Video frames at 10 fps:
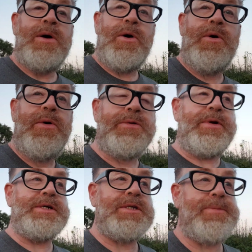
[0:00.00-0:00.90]
All the
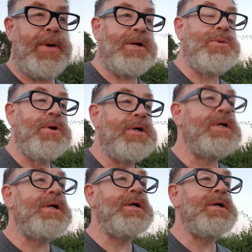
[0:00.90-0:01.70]
rest of the back work